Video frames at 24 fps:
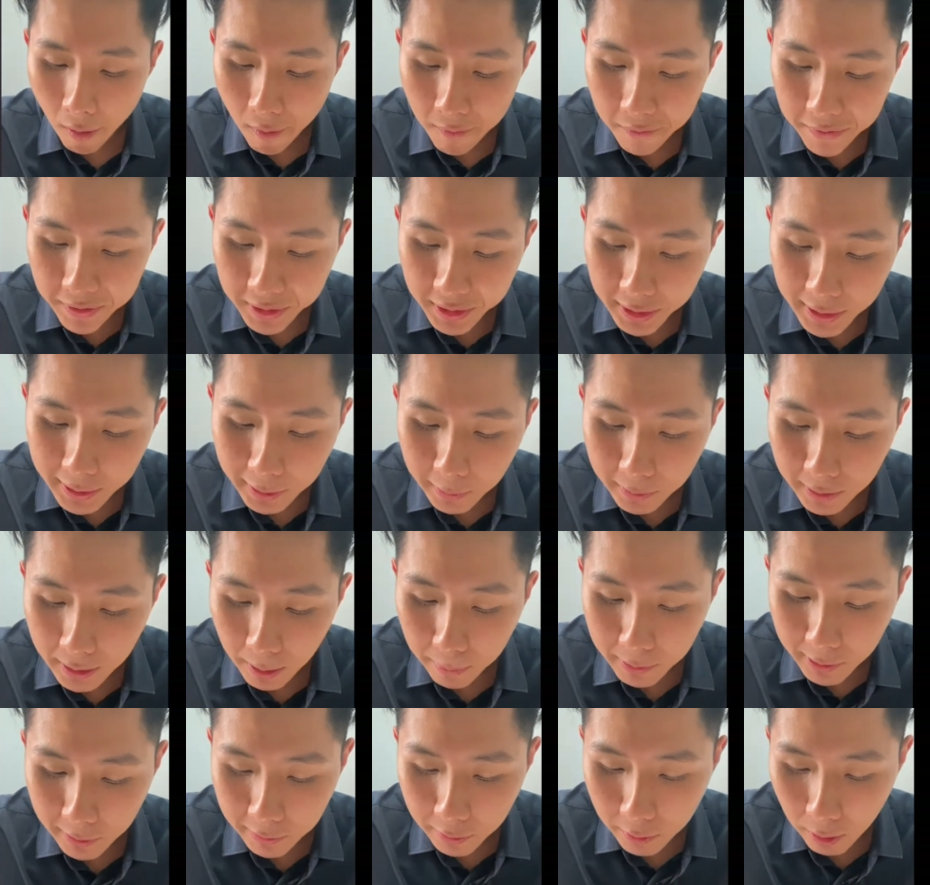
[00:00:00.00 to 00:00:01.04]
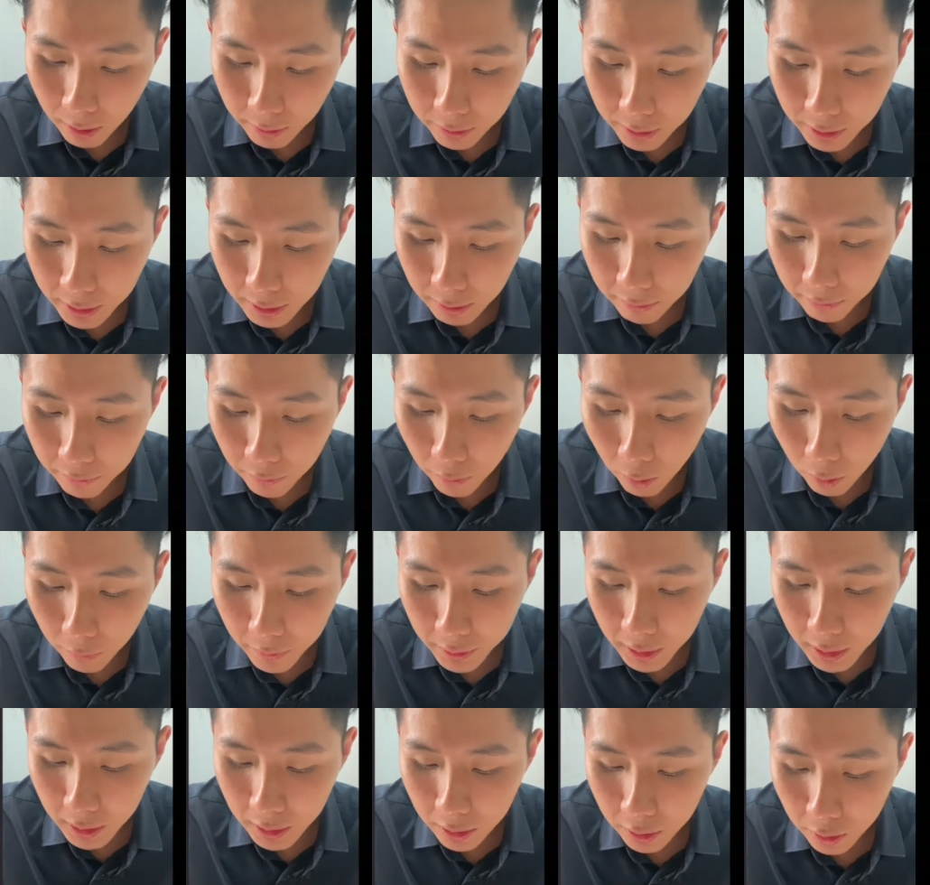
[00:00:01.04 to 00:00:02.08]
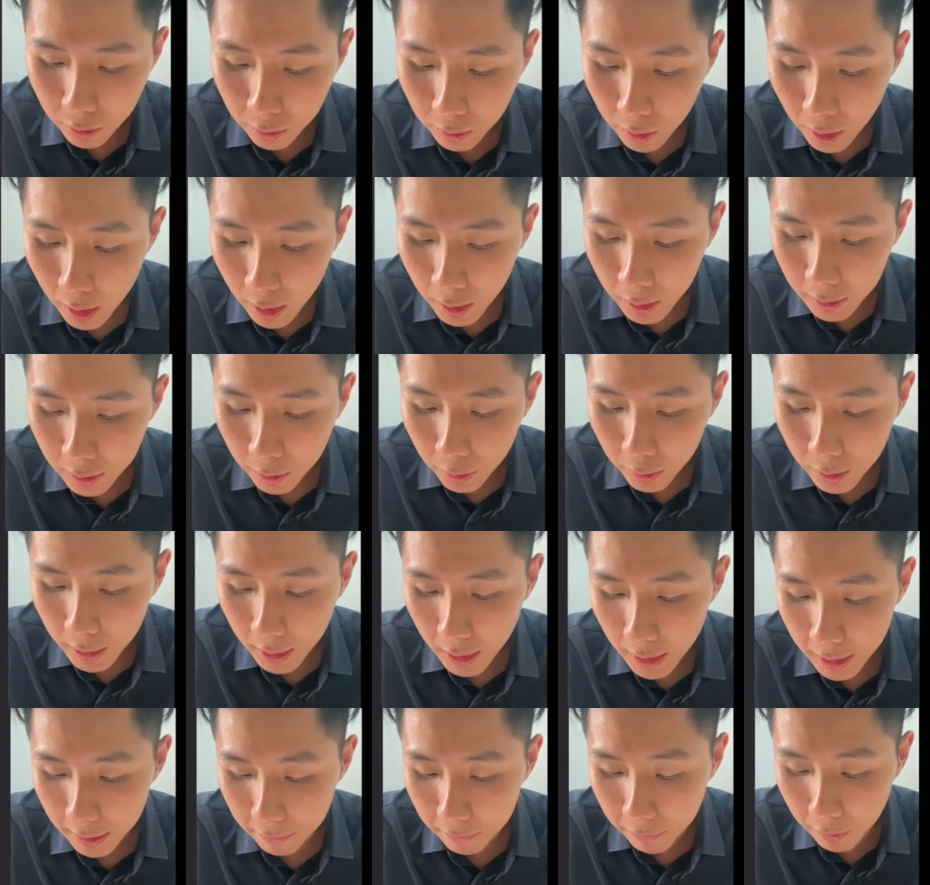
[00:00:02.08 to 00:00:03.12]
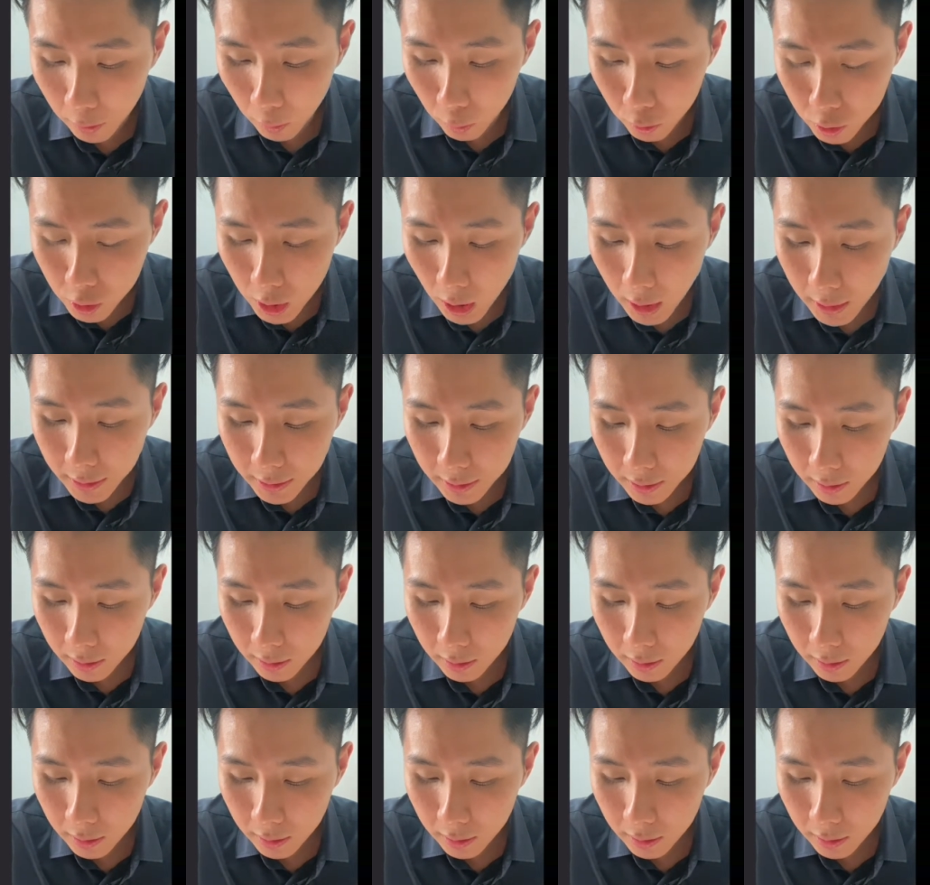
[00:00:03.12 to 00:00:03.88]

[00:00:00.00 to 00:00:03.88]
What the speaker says: First types of question involving you looking at a flowchart